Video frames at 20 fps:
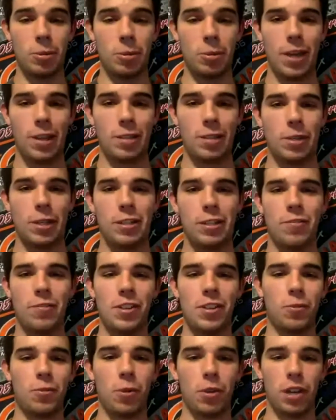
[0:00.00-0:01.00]
back to being a
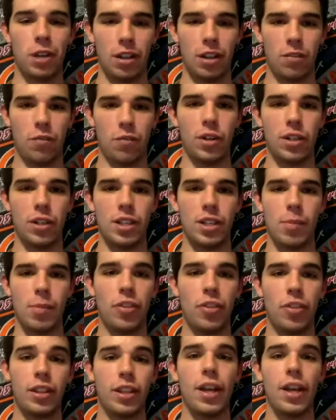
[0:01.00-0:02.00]
defensive coordinator for a team.
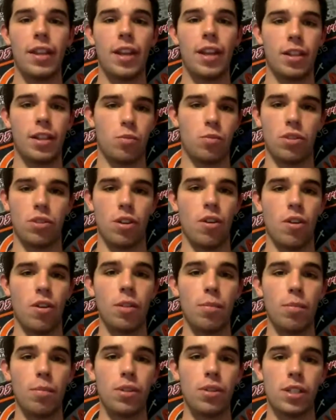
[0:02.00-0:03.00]
I think that's what all
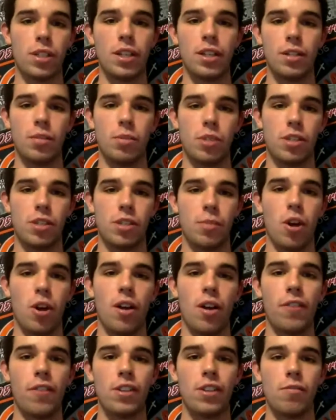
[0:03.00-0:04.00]
the Bulls needed, was some
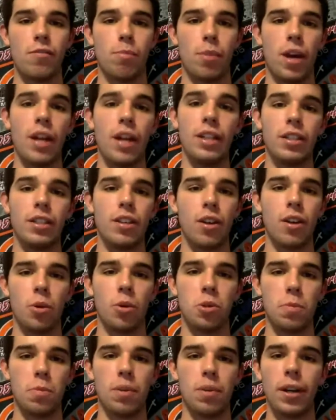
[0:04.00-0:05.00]
offensive-minded
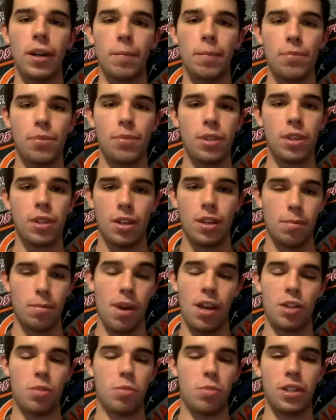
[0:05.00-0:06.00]
coach, but
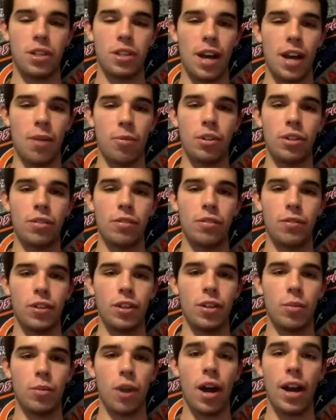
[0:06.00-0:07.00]
management got rid of
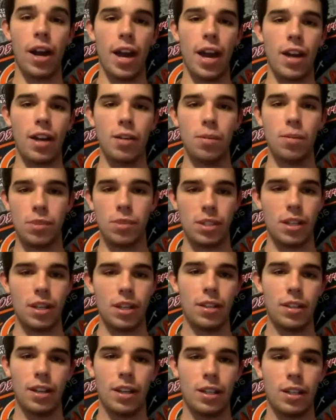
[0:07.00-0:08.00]
Ron Adams, and
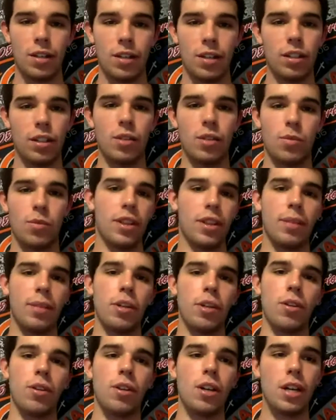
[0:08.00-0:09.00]
they clearly didn't want
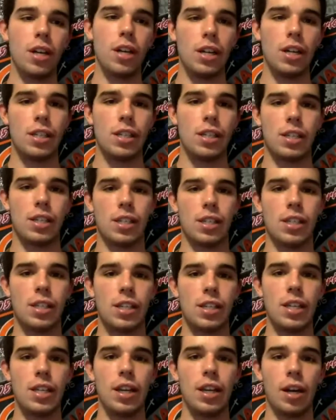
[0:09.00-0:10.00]
Thibodeau to
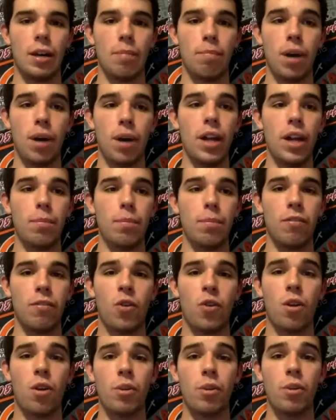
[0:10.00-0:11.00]
succeed there. But
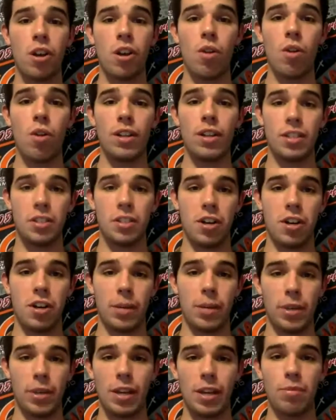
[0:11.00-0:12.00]
before we go on to talking
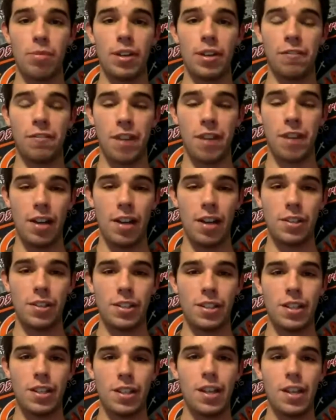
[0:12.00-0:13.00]
about the NBA
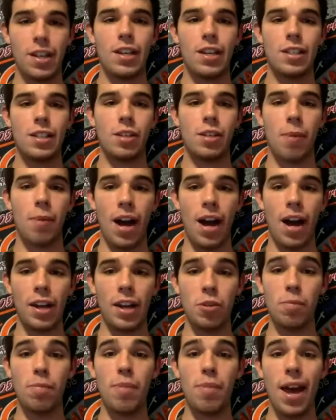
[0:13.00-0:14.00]
Finals, some
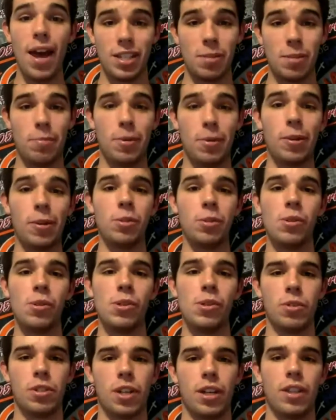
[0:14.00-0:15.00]
IU basketball
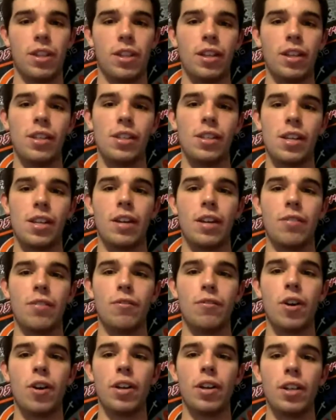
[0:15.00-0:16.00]
news, which I think is kind of
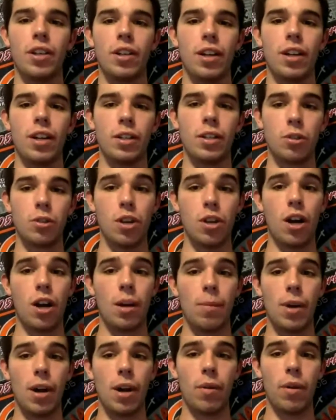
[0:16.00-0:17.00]
fun to talk
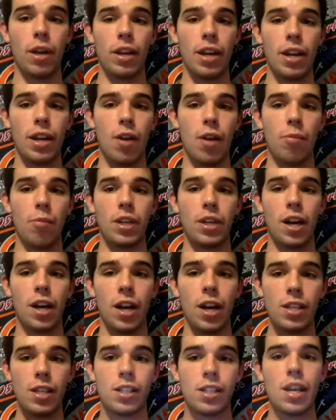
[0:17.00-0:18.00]
about right now,
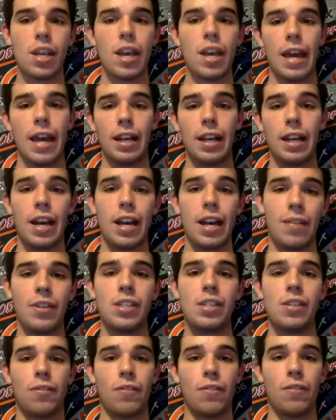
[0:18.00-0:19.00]
and it kind of
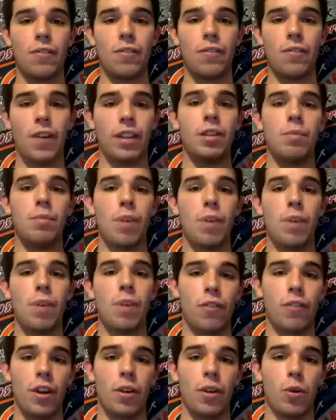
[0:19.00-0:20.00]
is affected by the
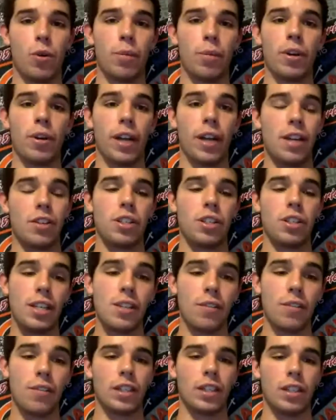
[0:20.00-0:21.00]
Fred Hoiberg. Actually, it
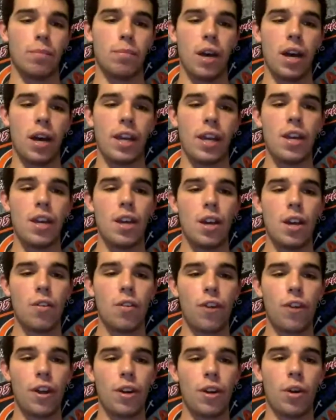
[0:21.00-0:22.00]
is affected by
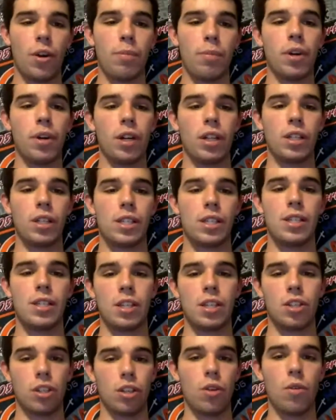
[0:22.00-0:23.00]
Fred Hoiberg's
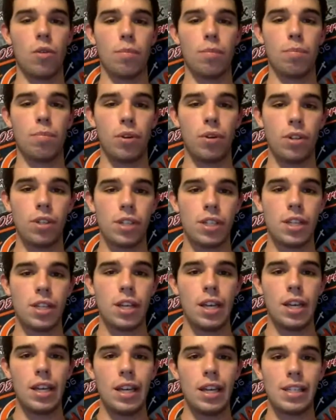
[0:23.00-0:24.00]
decision to go to the Bulls.
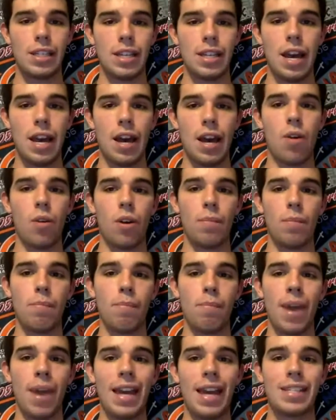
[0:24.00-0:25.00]
Is now
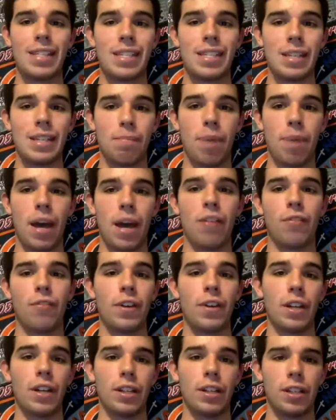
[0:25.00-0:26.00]
Max
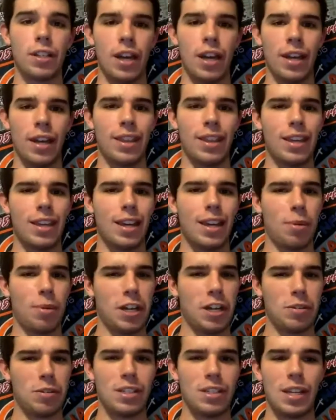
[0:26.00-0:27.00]
Bielefeld, I think I
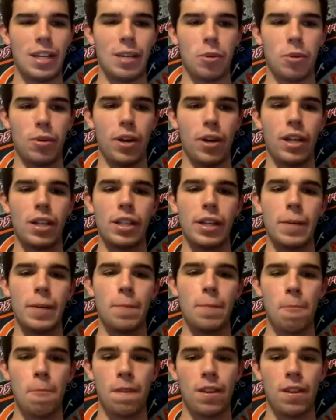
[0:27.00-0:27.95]
pronounced his name correctly,